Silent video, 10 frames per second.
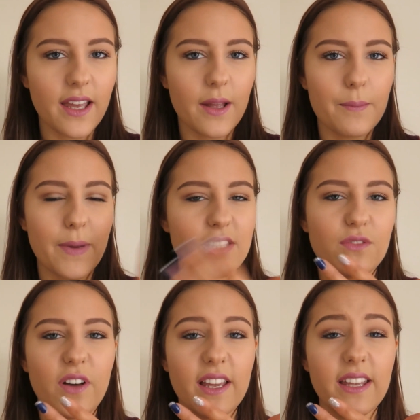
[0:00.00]
a
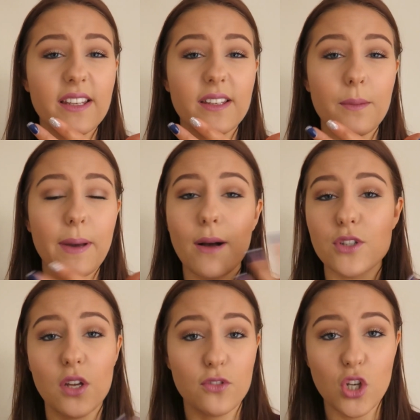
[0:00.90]
mattifying
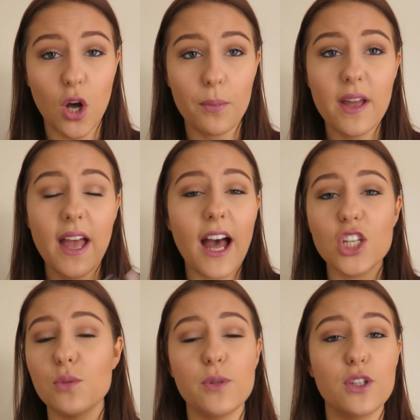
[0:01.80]
powder over top
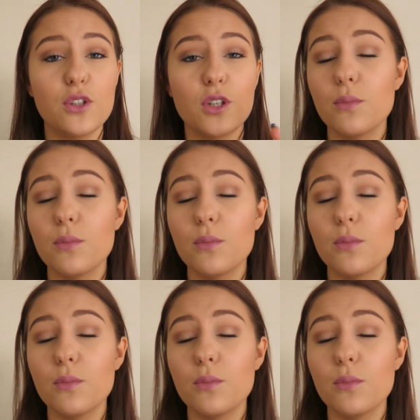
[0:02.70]
and you'd be